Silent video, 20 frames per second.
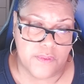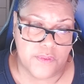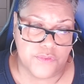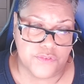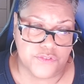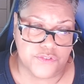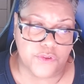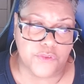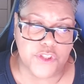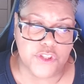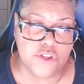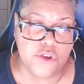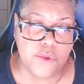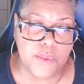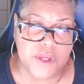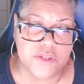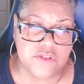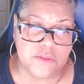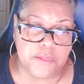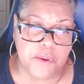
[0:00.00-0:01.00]
So the
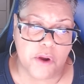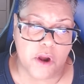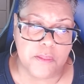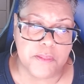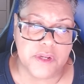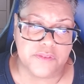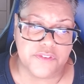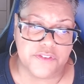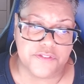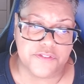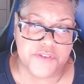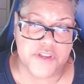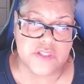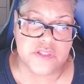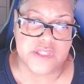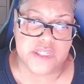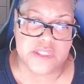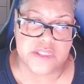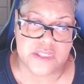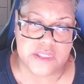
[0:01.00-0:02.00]
U.S. Department of
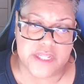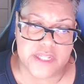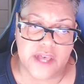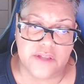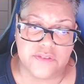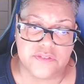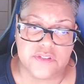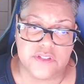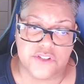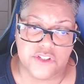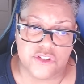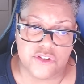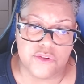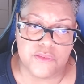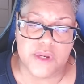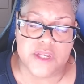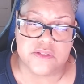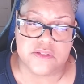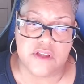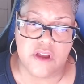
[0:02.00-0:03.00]
Defense has announced that the
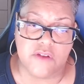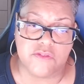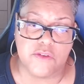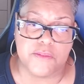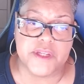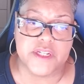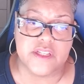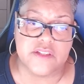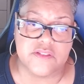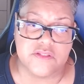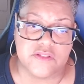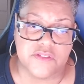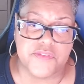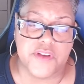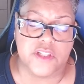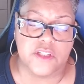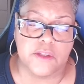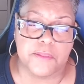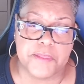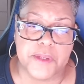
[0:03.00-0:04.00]
U.S. government is
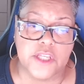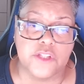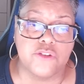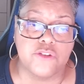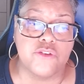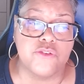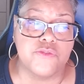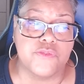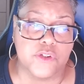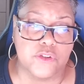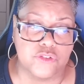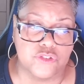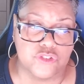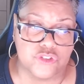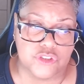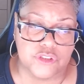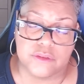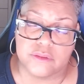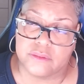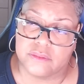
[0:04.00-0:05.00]
developing a new
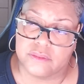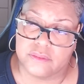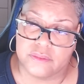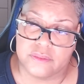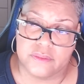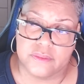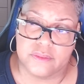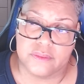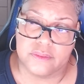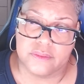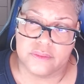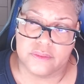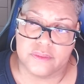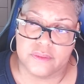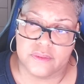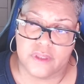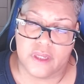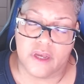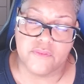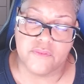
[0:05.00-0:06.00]
version
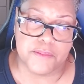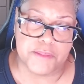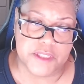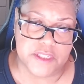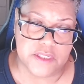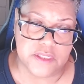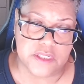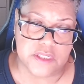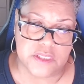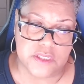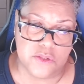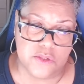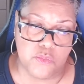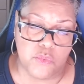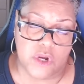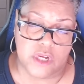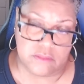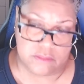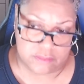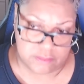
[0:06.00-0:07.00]
of the
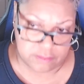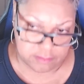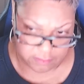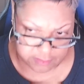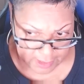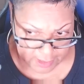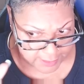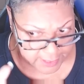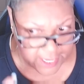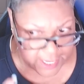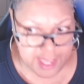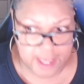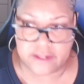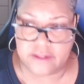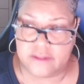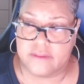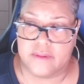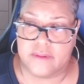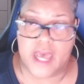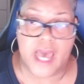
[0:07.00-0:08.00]
B-61.
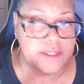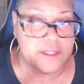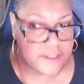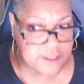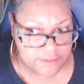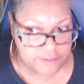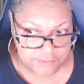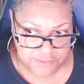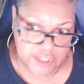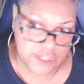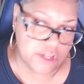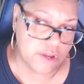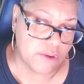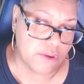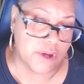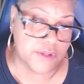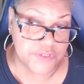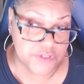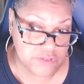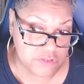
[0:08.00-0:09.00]
Again, I did a video
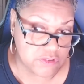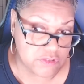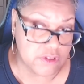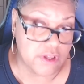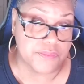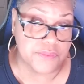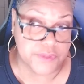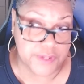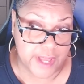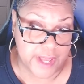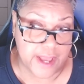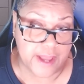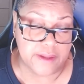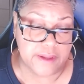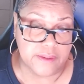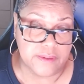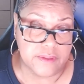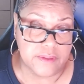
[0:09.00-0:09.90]
on this the other day.